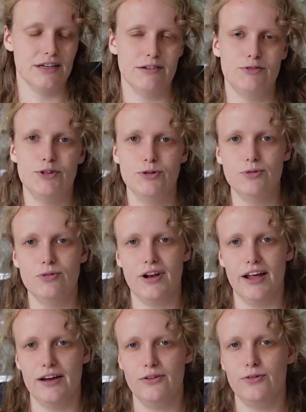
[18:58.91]
If you
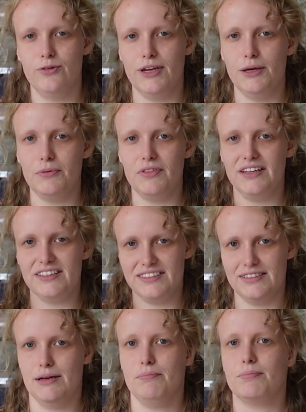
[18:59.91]
like to keep things
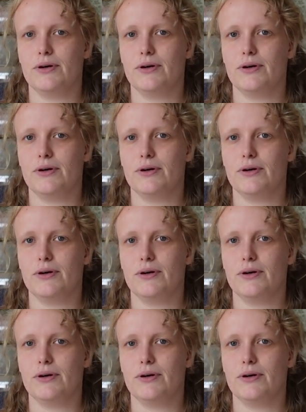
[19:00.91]
step